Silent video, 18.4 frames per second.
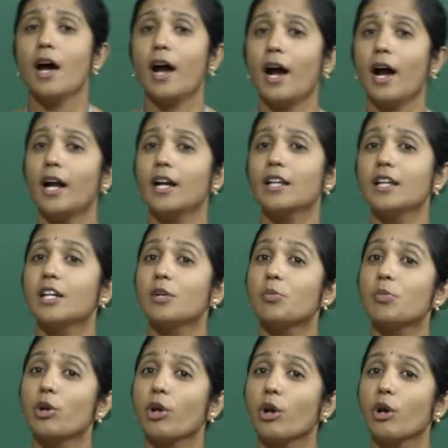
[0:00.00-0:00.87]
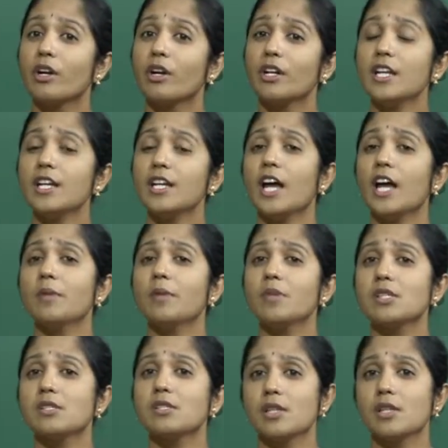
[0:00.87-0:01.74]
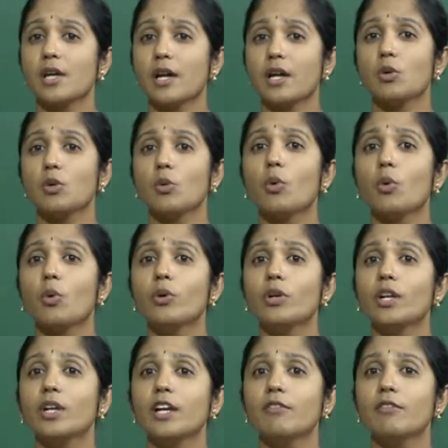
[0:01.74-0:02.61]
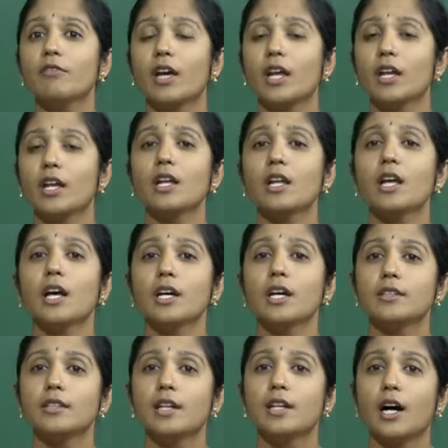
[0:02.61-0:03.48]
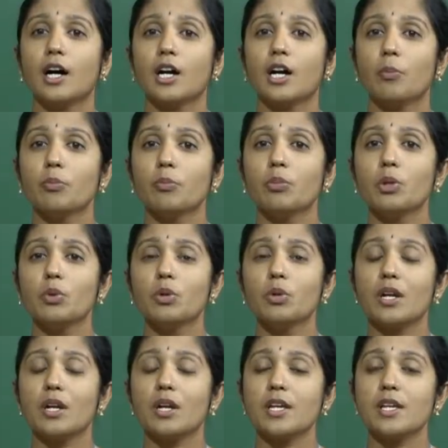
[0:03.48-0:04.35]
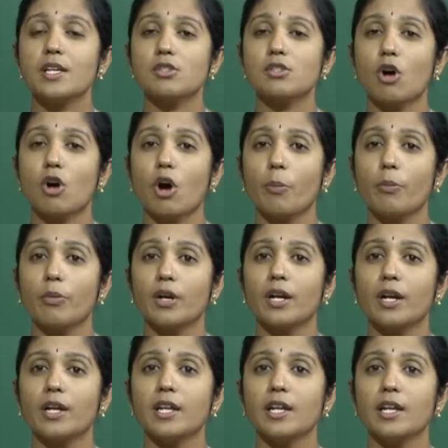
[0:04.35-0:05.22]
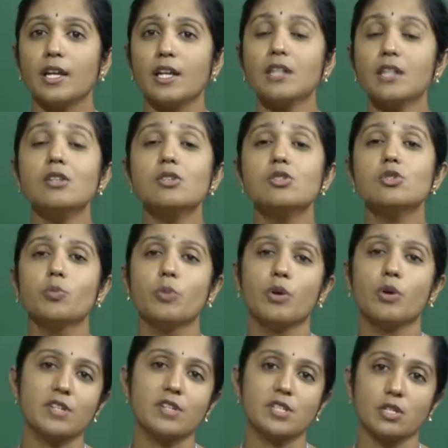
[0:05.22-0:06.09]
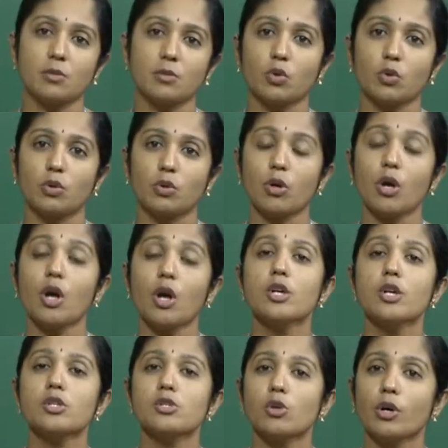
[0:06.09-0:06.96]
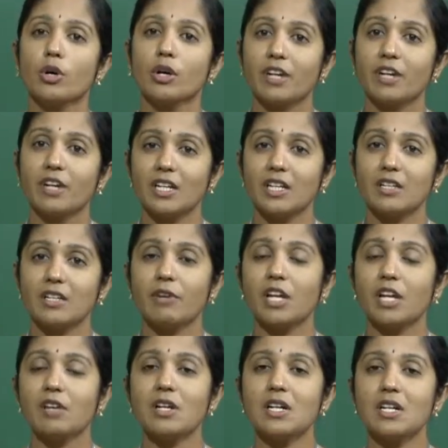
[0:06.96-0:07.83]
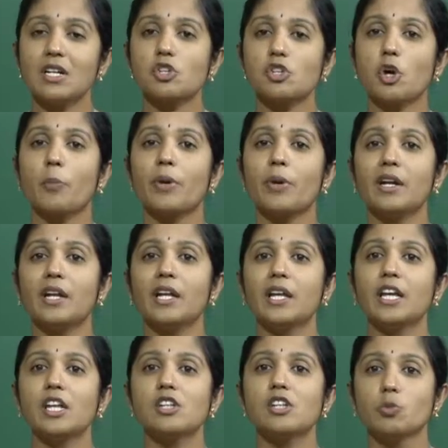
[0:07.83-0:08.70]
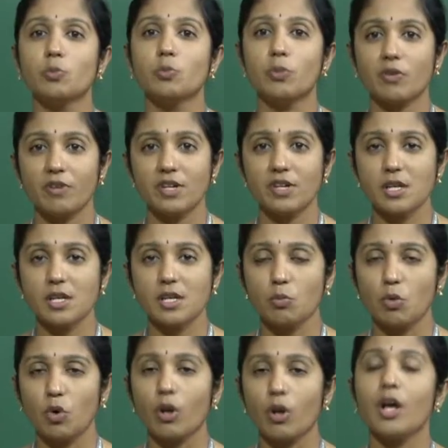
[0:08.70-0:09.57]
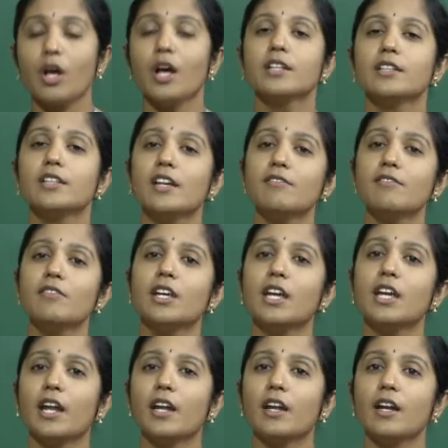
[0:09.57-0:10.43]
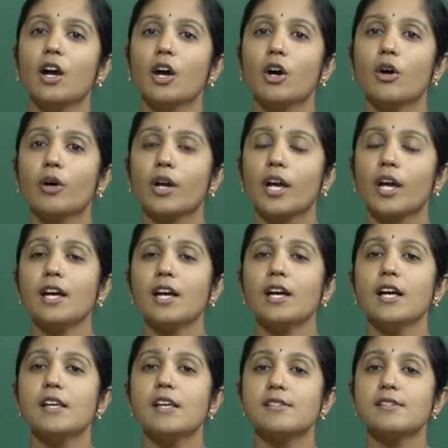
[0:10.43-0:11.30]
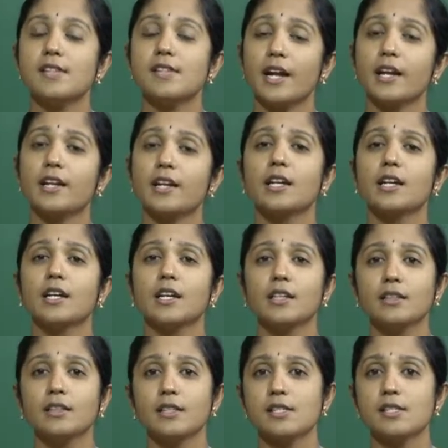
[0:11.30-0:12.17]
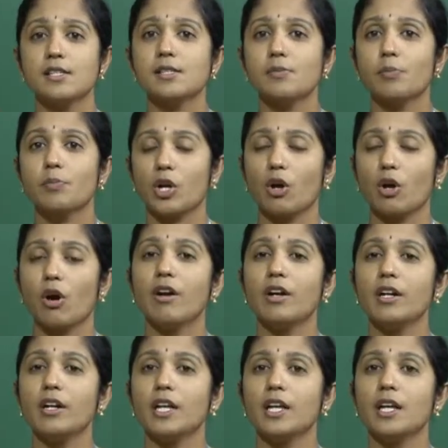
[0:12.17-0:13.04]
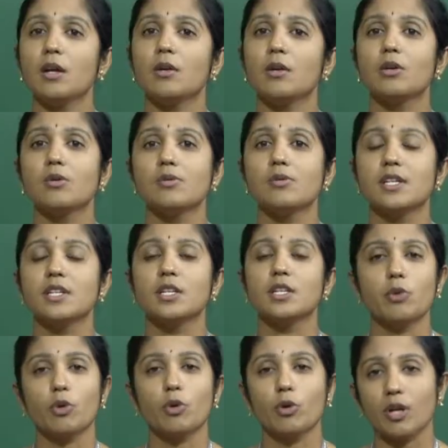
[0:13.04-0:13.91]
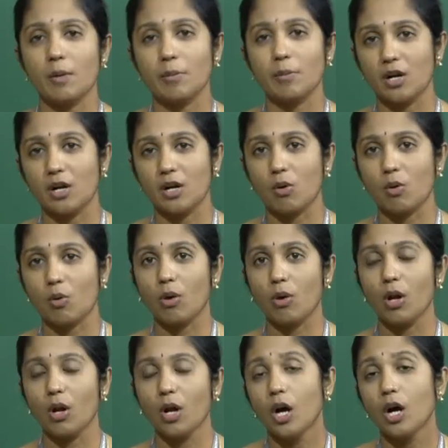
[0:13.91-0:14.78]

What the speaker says: and that priority can be set only when the computer is operating in supervision mode. So whenever it is operating in supervisor mode, then we can set this priority using the program control,